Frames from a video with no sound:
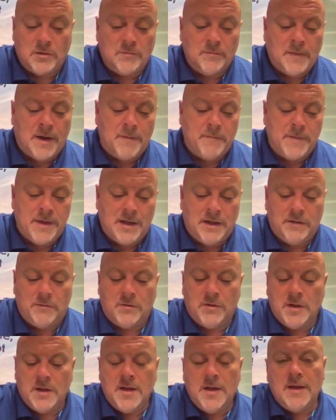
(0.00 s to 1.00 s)
My
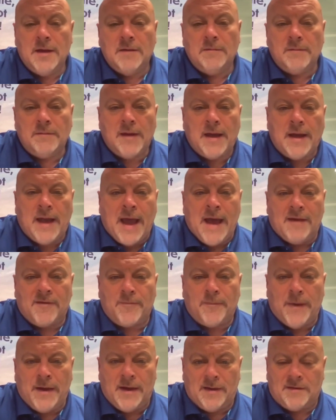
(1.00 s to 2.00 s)
mental
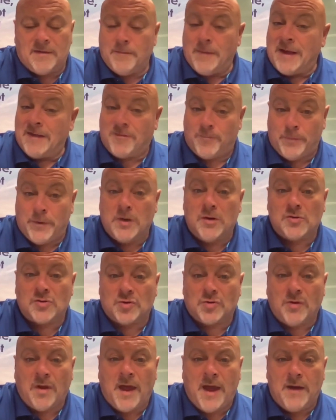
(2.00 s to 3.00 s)
aspects and my
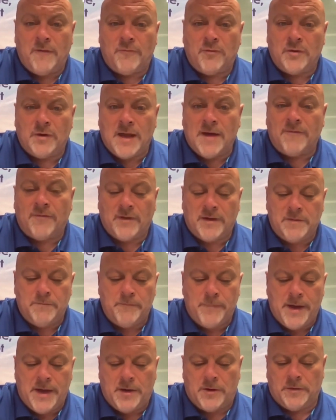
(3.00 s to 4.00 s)
spiritual life were definitely
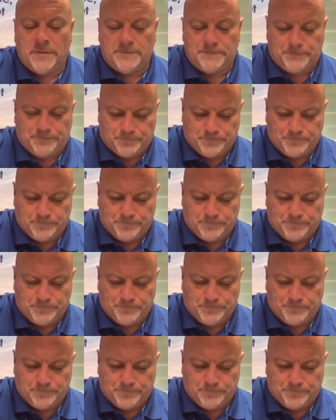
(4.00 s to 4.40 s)
better.